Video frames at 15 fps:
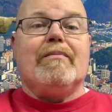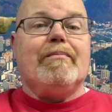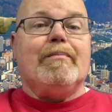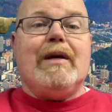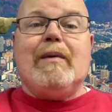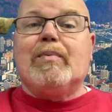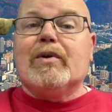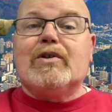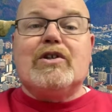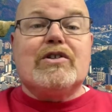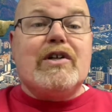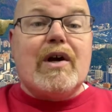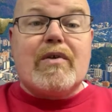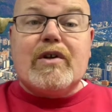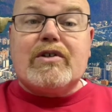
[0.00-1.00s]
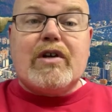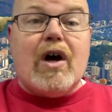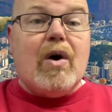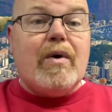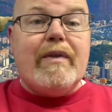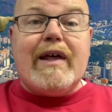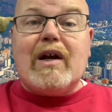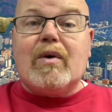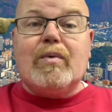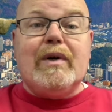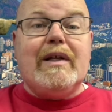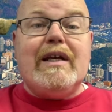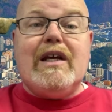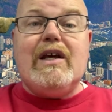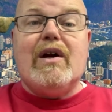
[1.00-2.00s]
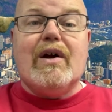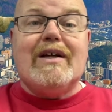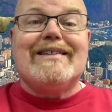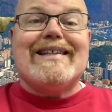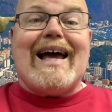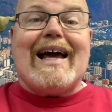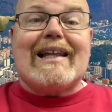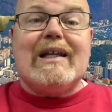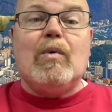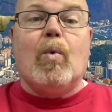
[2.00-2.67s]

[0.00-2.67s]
people just hear the tone and they don't really hear exactly